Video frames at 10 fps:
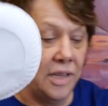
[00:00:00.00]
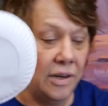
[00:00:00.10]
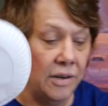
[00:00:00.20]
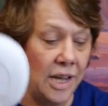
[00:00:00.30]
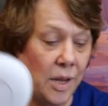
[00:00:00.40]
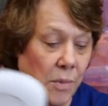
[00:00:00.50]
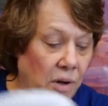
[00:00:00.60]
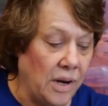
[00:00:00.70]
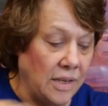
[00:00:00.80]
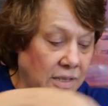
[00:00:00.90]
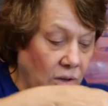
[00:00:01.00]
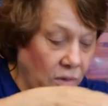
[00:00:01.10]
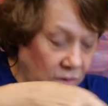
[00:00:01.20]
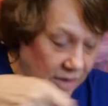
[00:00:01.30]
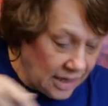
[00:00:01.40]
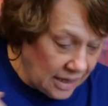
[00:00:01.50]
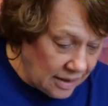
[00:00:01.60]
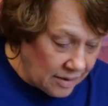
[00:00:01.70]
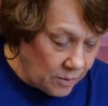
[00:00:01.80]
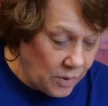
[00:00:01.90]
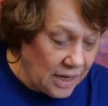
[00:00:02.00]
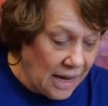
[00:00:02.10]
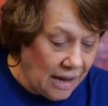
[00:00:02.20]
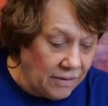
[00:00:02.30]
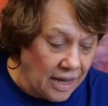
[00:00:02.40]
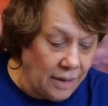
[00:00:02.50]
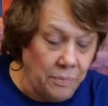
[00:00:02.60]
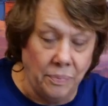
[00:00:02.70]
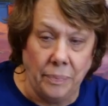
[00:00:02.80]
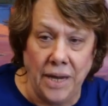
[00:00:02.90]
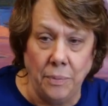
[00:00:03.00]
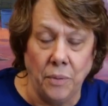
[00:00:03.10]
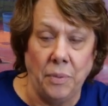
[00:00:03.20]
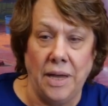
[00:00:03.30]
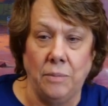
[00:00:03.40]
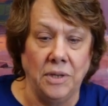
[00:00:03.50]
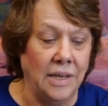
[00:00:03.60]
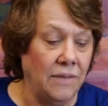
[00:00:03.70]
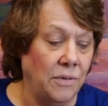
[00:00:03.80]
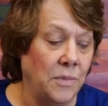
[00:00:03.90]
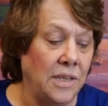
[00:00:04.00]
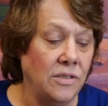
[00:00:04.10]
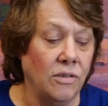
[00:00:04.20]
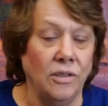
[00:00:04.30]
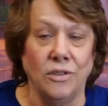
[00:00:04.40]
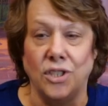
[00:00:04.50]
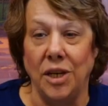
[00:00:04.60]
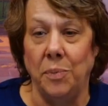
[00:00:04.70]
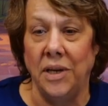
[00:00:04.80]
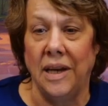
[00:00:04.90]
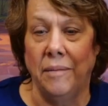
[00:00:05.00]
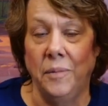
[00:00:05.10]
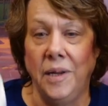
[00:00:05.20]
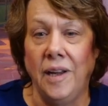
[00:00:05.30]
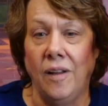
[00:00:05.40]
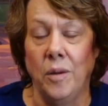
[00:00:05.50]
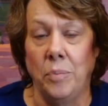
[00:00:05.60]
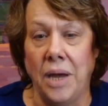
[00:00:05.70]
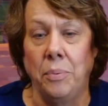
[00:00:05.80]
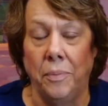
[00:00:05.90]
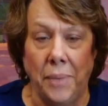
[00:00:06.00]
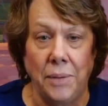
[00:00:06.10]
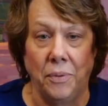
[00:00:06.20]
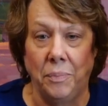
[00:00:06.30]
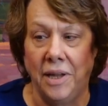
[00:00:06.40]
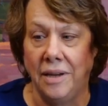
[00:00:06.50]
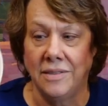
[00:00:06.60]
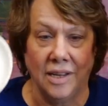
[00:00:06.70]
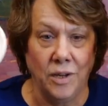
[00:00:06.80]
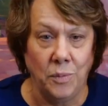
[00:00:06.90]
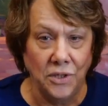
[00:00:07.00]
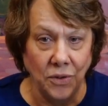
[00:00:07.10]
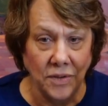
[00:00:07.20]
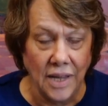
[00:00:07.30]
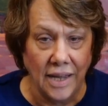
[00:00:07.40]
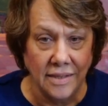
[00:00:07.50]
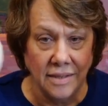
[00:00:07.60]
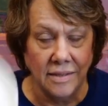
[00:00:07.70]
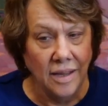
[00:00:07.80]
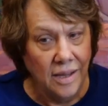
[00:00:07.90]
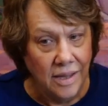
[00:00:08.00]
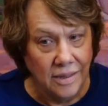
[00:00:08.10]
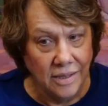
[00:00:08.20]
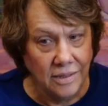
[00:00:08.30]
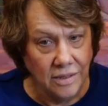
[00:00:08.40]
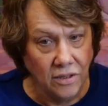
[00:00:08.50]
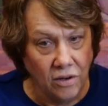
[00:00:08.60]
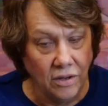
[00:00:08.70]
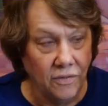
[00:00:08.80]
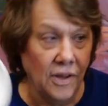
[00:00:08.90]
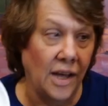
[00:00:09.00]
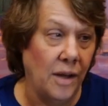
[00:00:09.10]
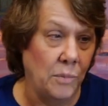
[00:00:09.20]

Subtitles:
their name on it. And so then we have a paper plate we give them. These are little cheapy, we call them paper plates. They come in 2 sizes. This is hard to find,